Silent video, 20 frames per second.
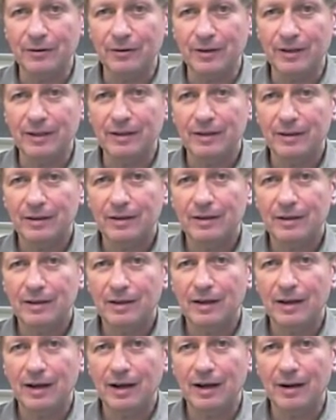theory.
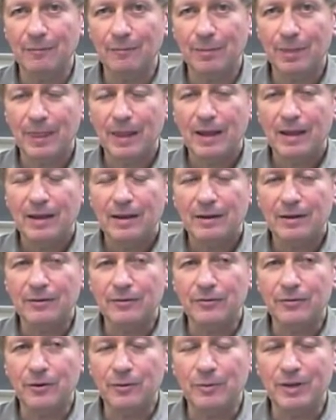
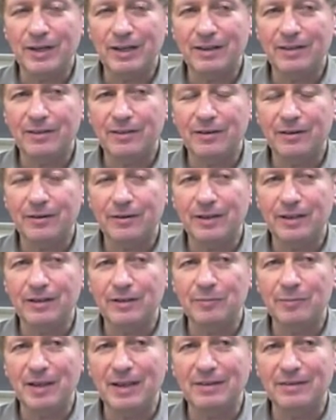Because Darwinian theory
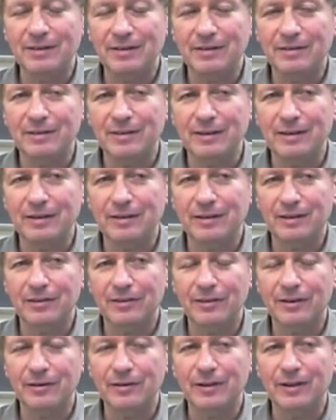is basically a
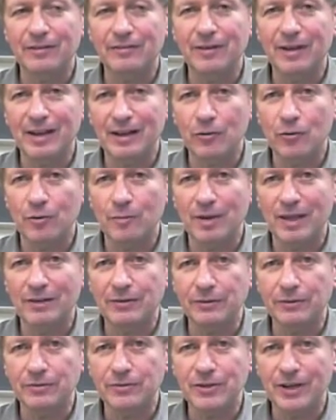theory of
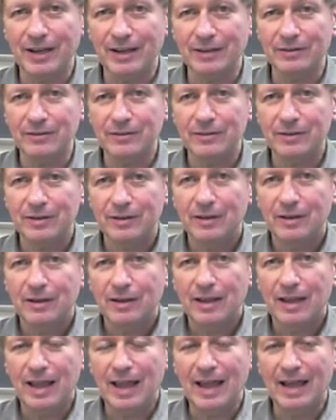incremental change.
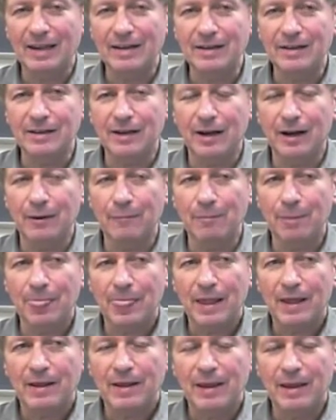And
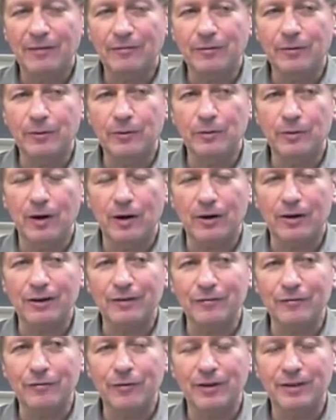if you are
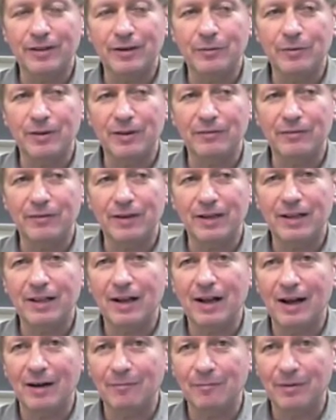confronted with a very
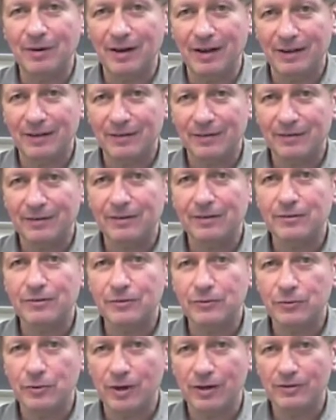complex
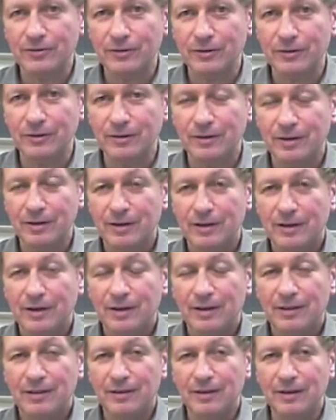structure,
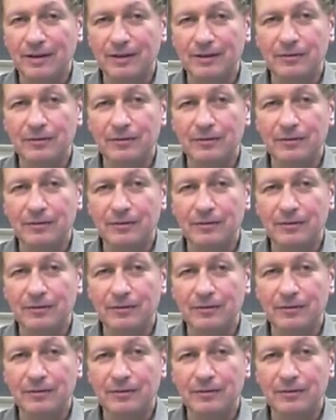the